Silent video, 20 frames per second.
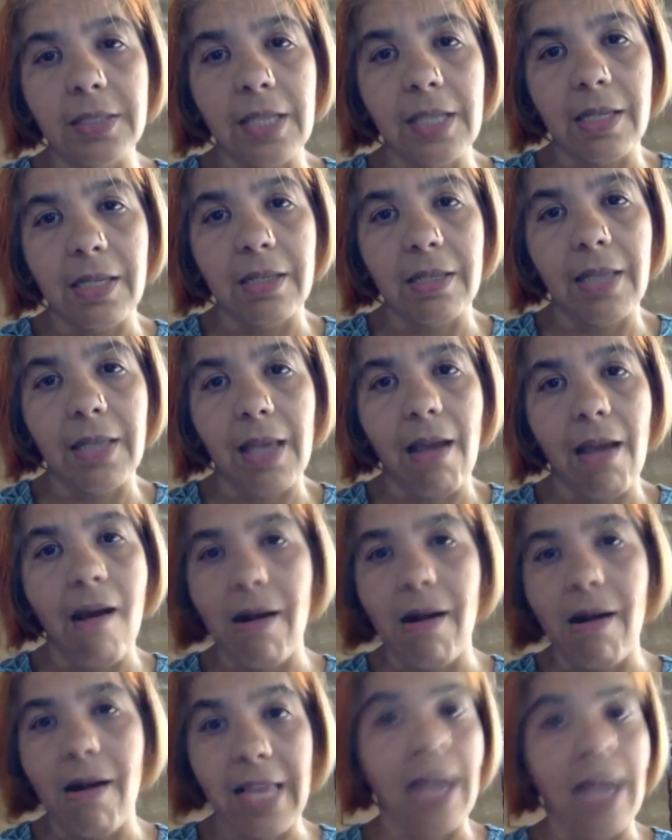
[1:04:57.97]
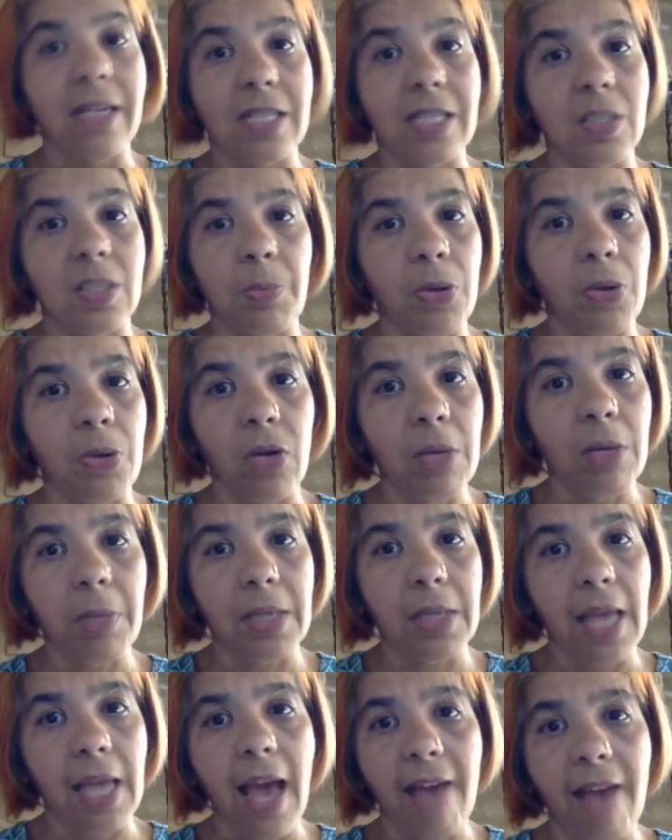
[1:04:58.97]
They, they, are, they are disappearing, but
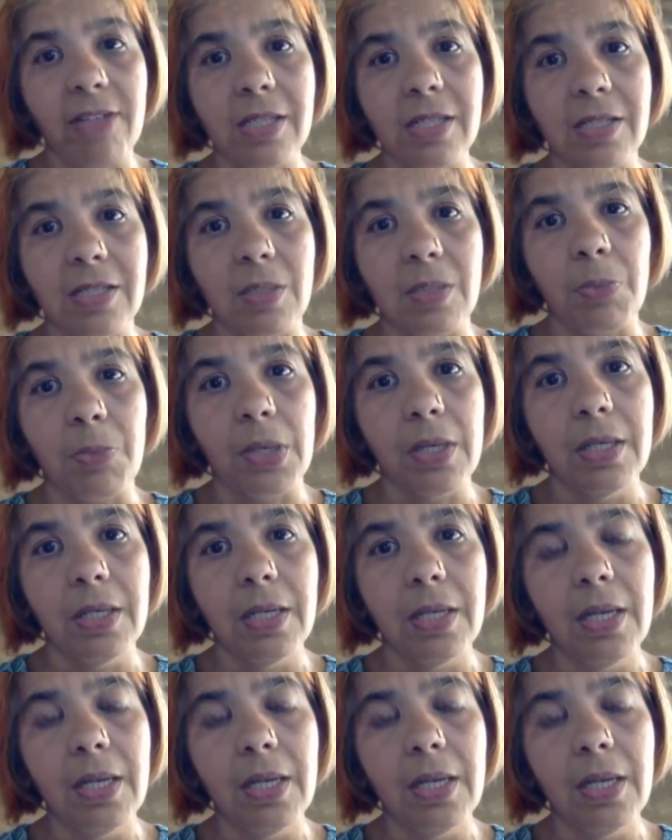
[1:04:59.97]
they haven't disappeared.